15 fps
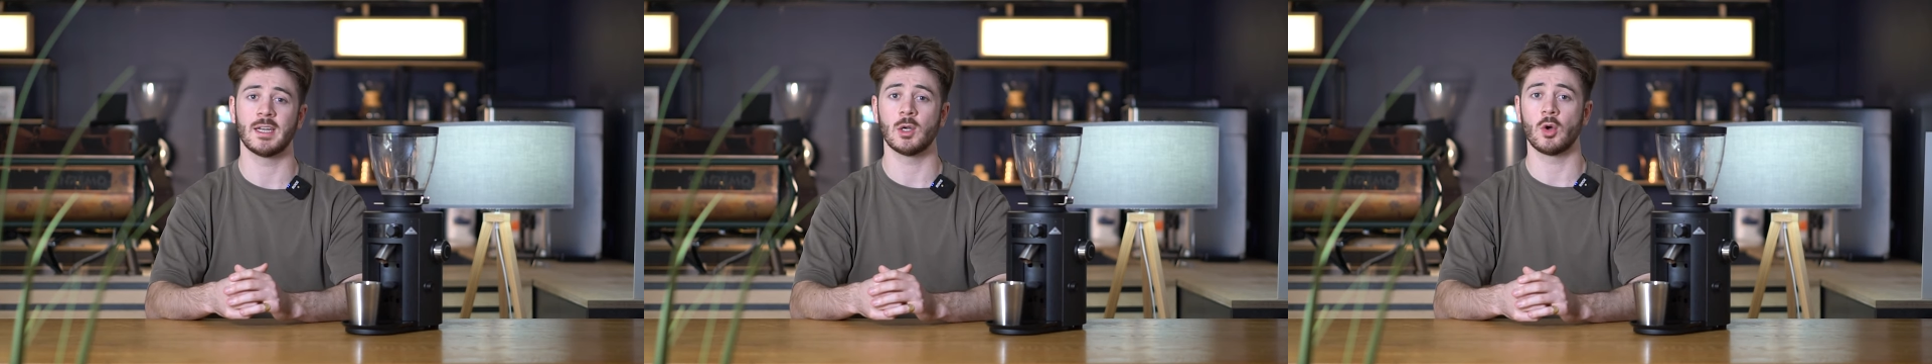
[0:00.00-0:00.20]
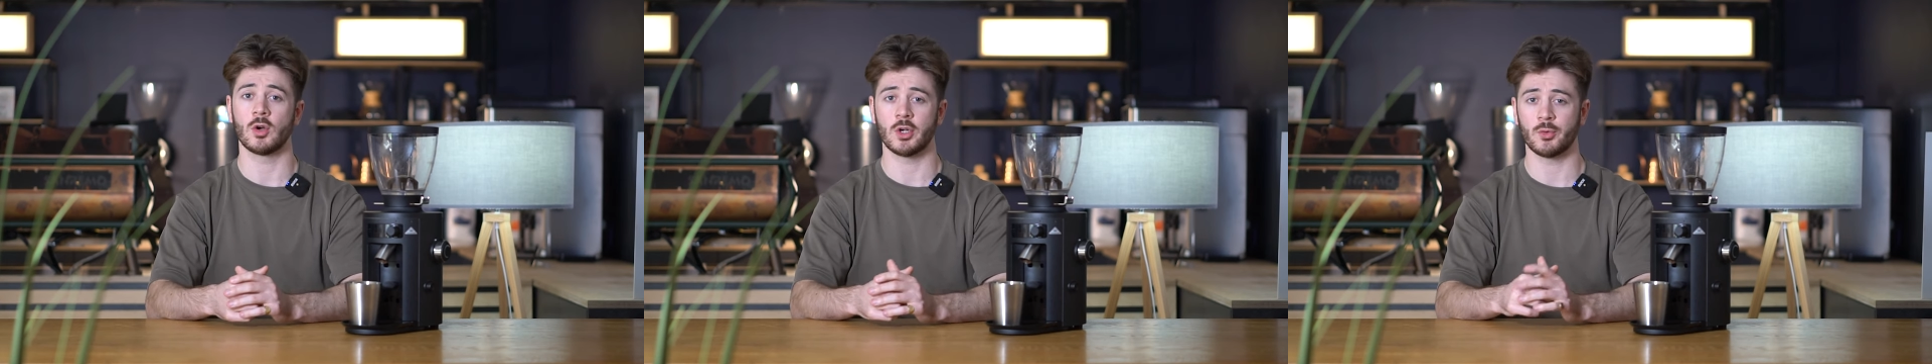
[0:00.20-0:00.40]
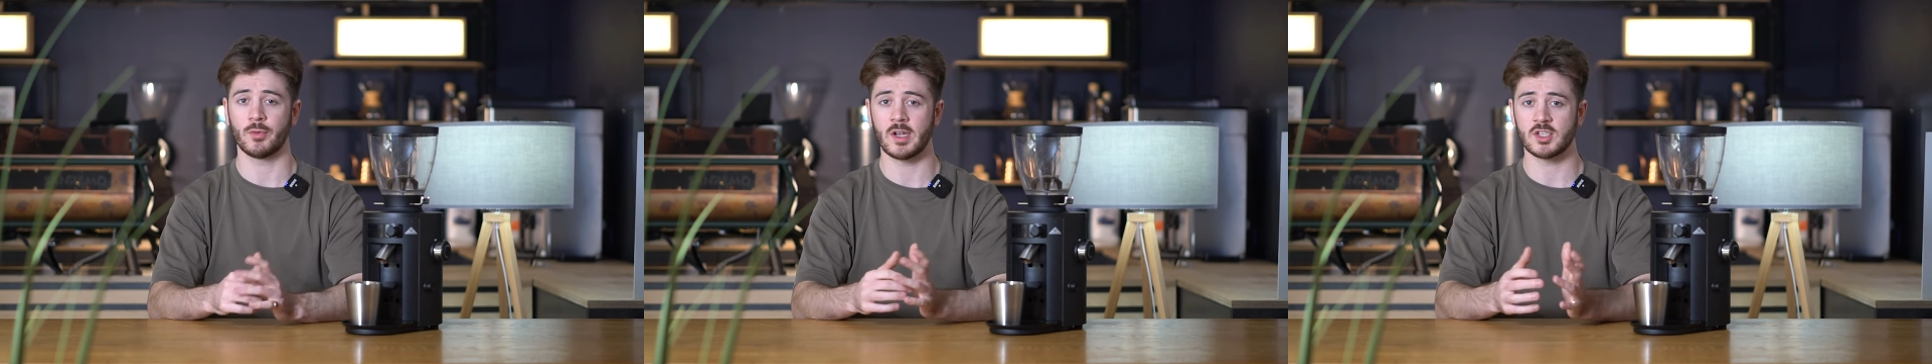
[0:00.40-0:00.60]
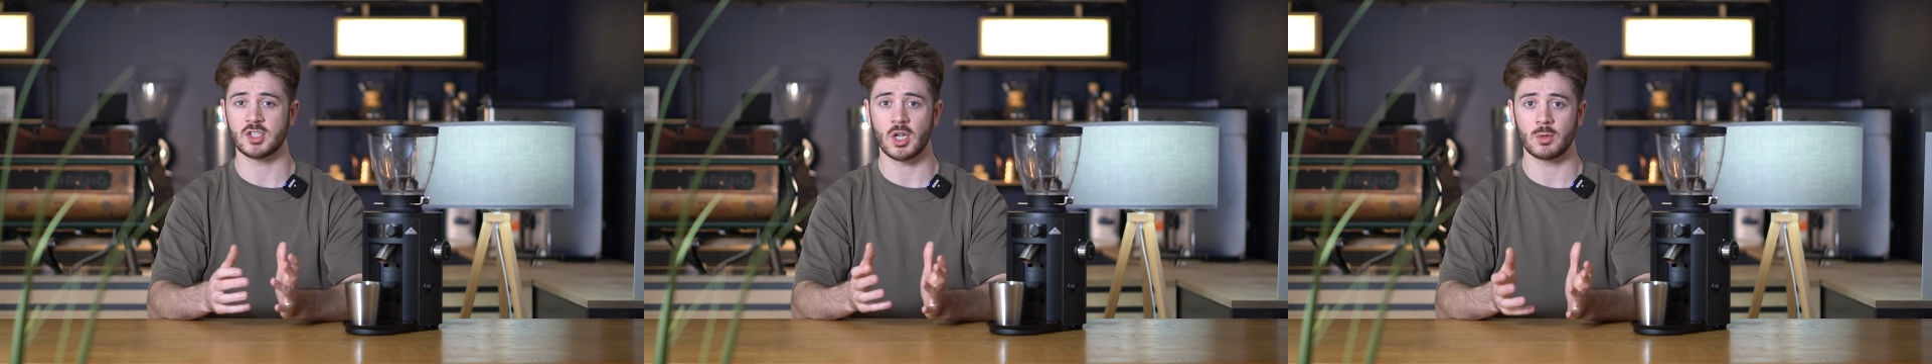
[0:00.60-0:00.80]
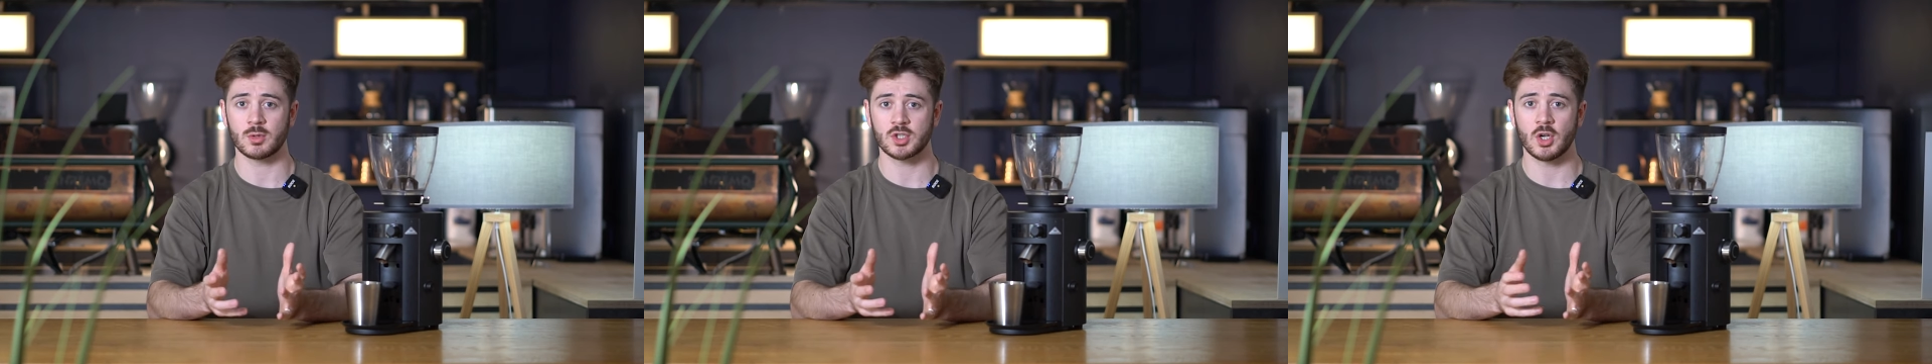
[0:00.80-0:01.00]
and longer
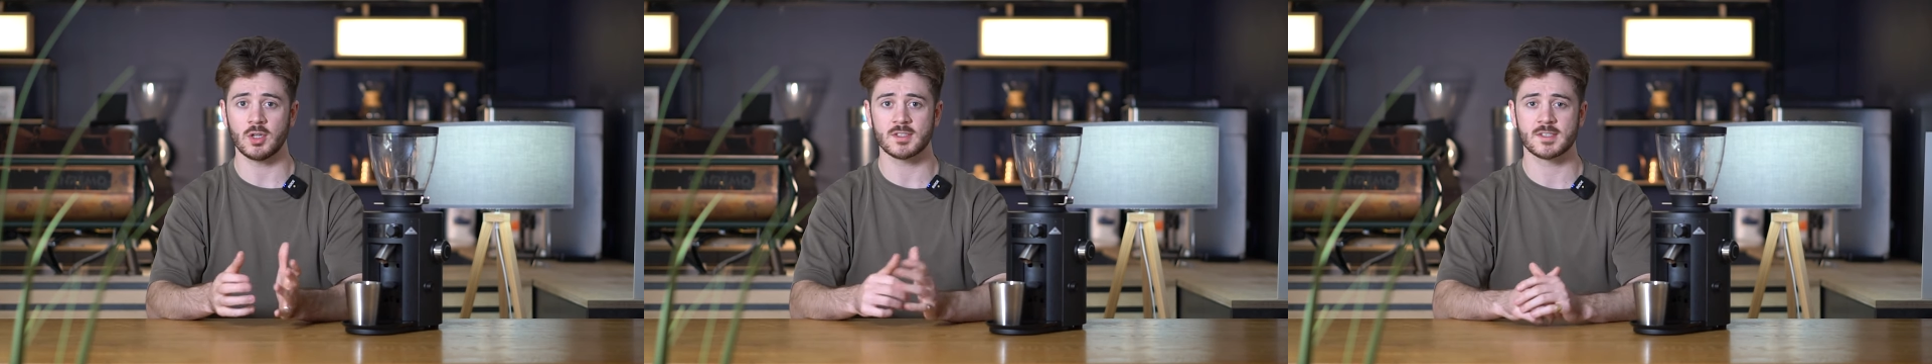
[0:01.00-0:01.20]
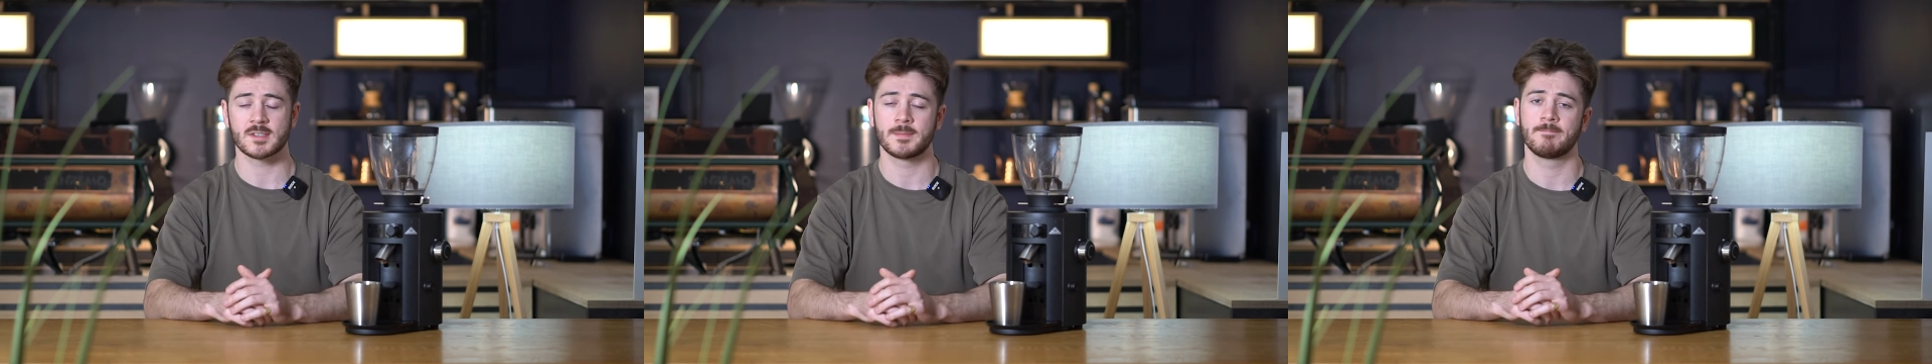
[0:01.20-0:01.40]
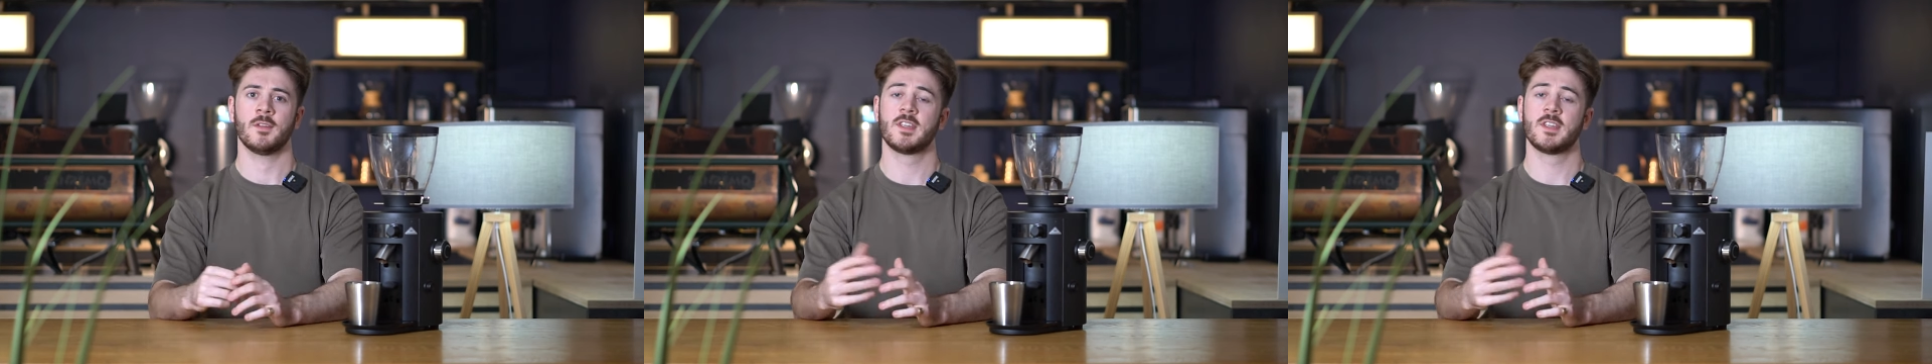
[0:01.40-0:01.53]
ratio shots.